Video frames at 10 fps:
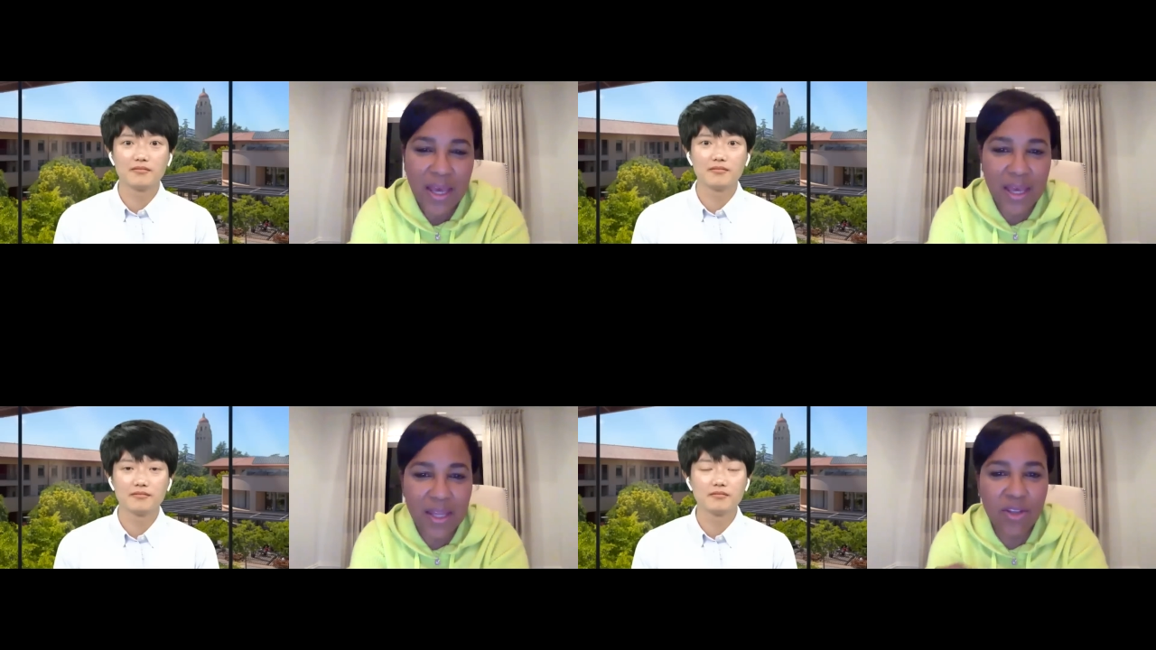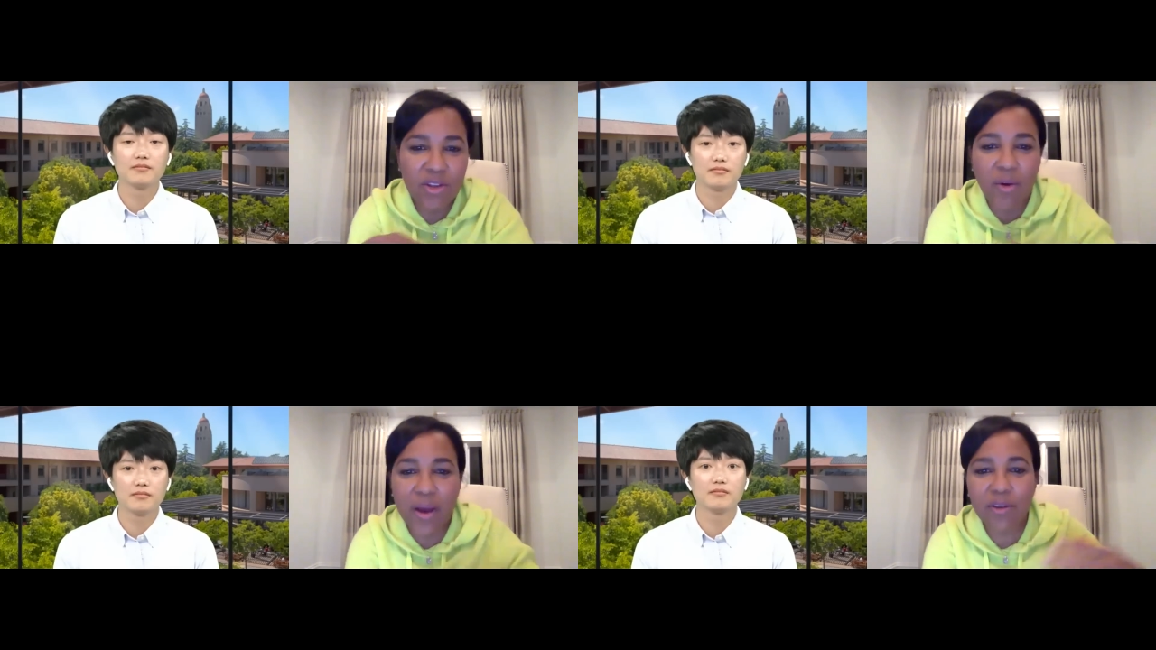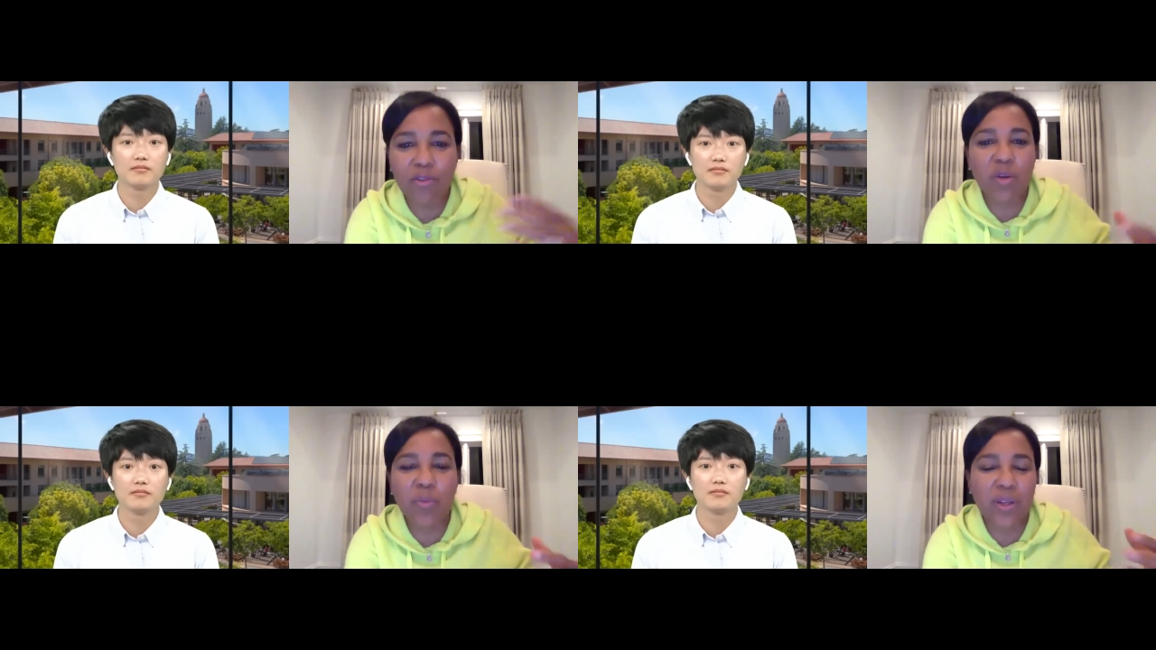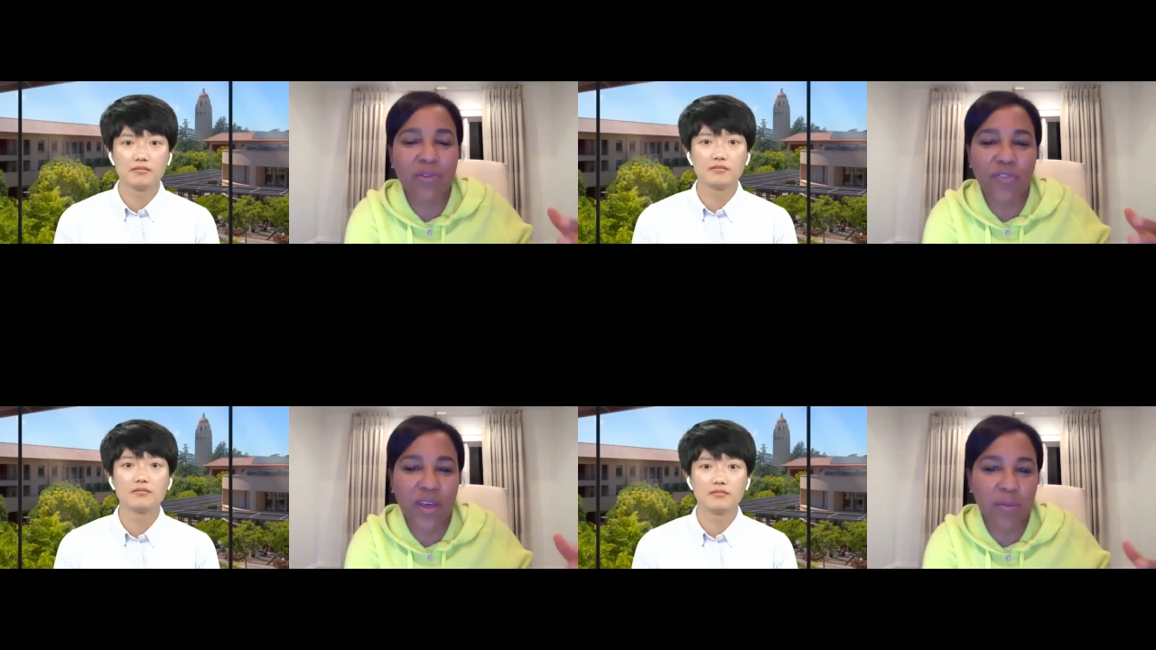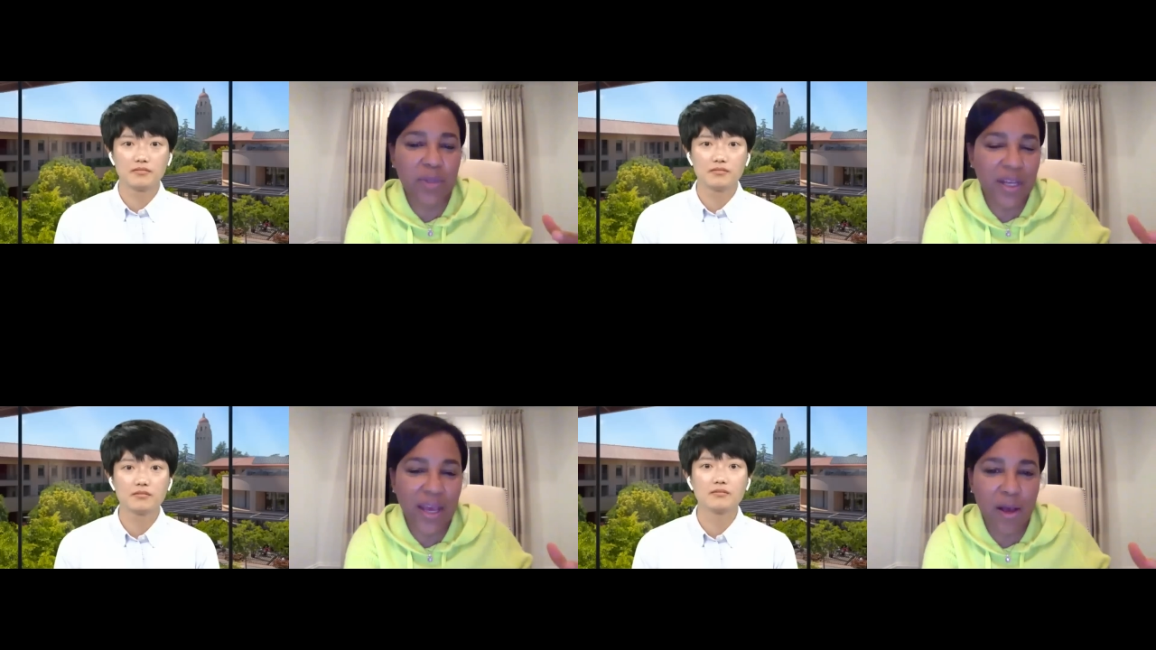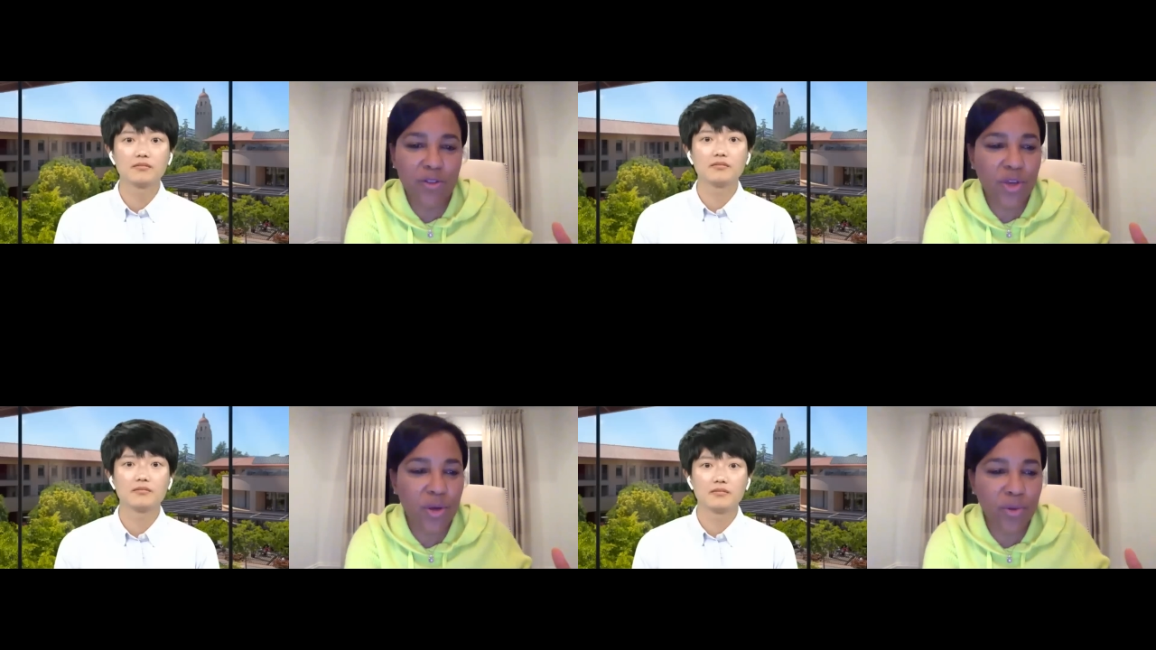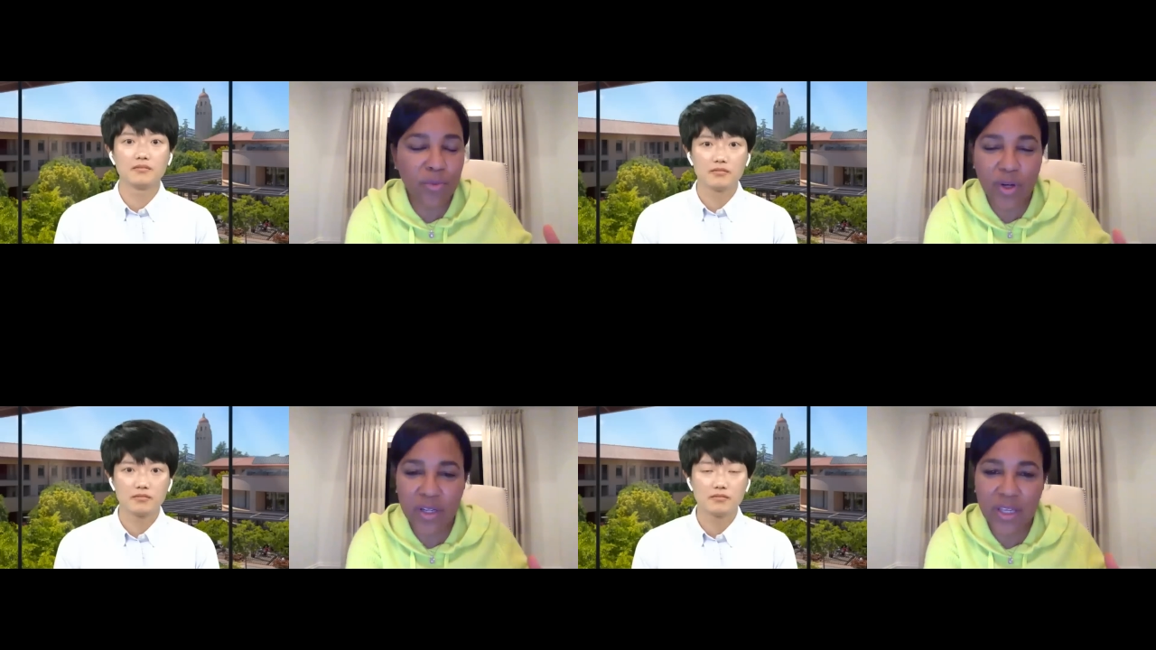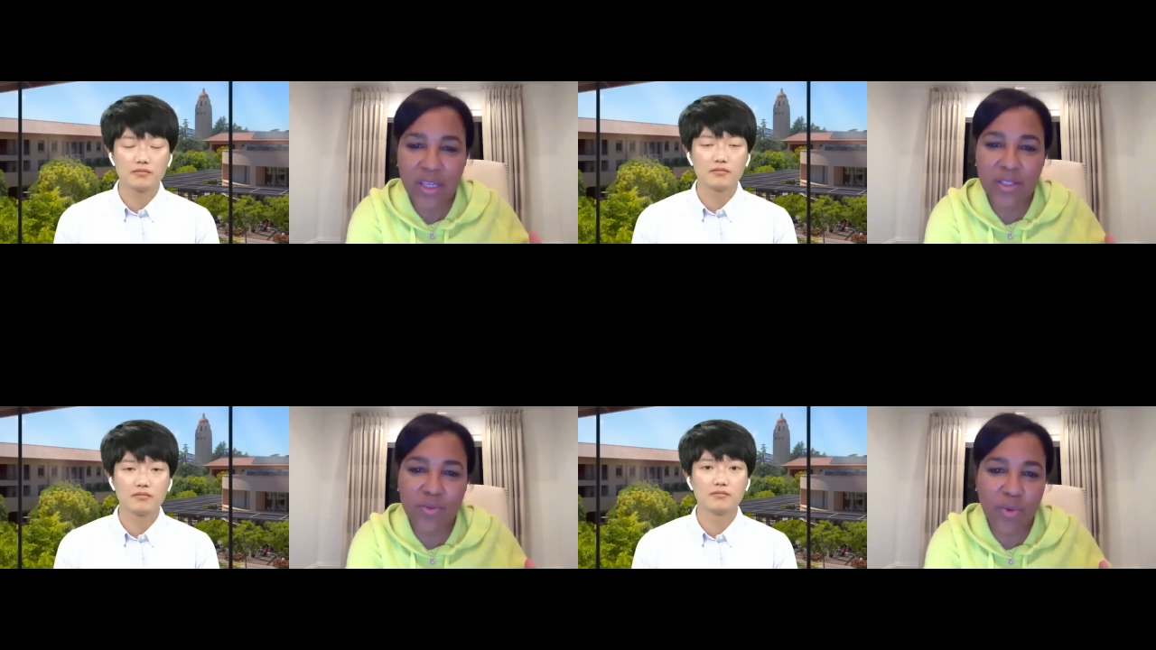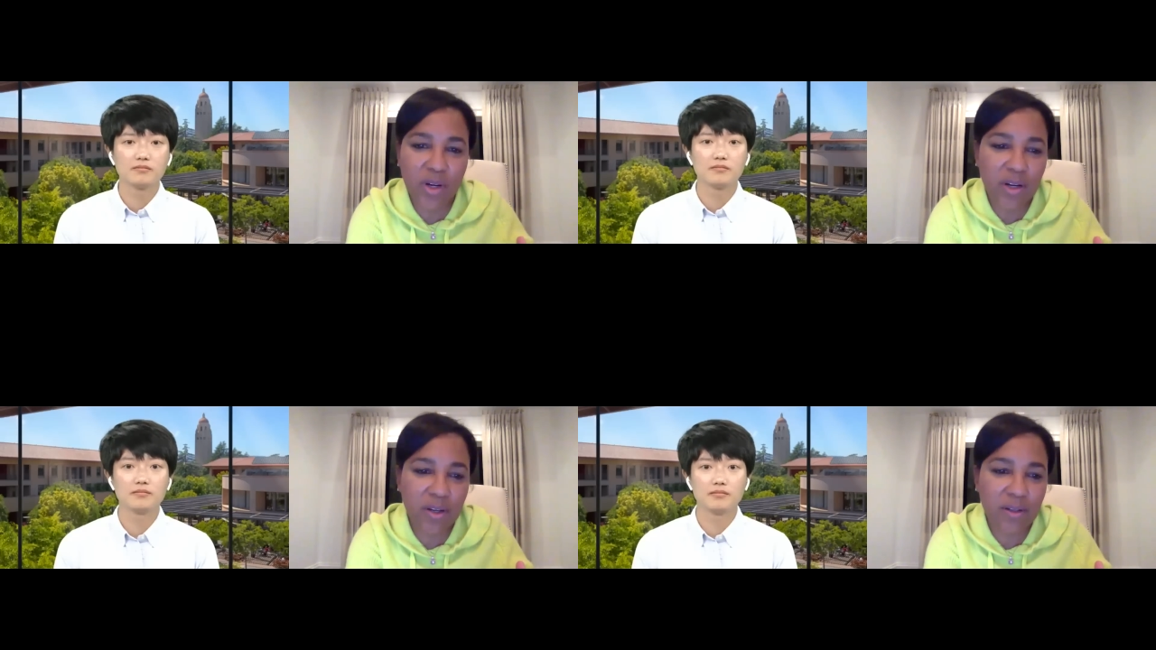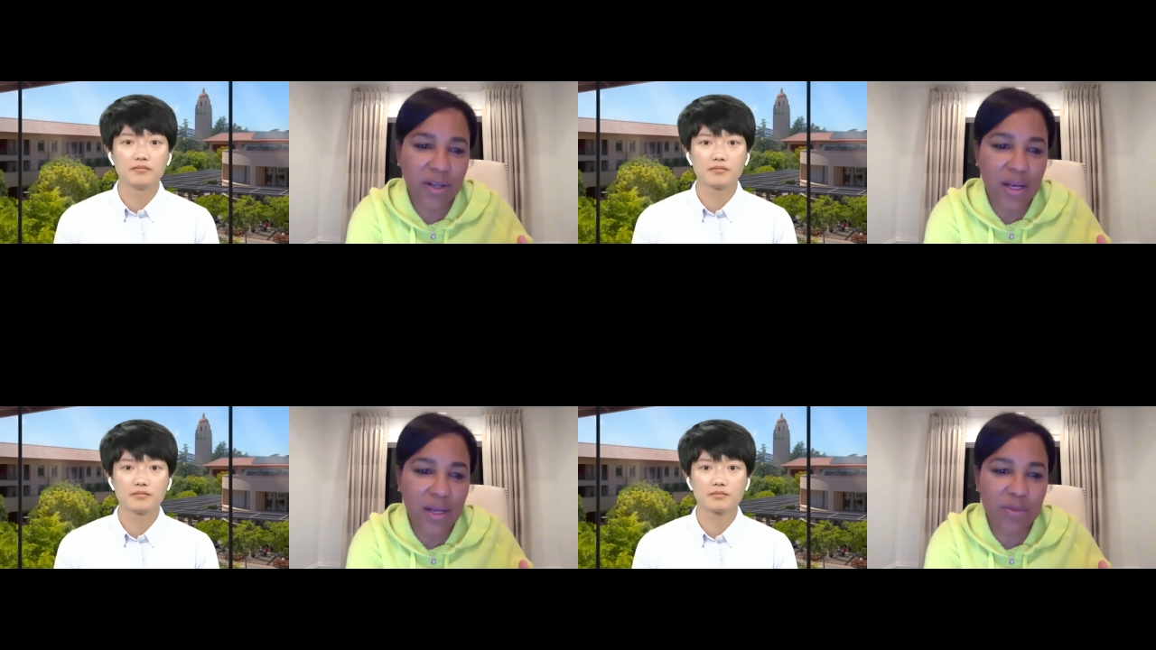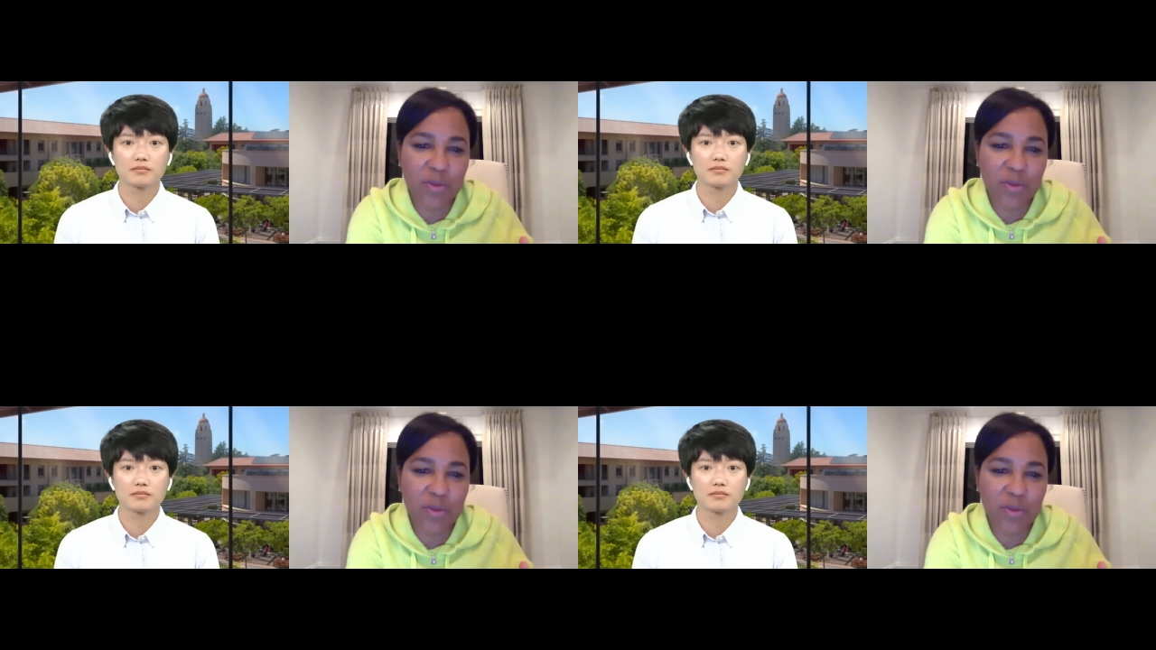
Speaker 1: And, you know, I grew up in a family, in a household where kids were um,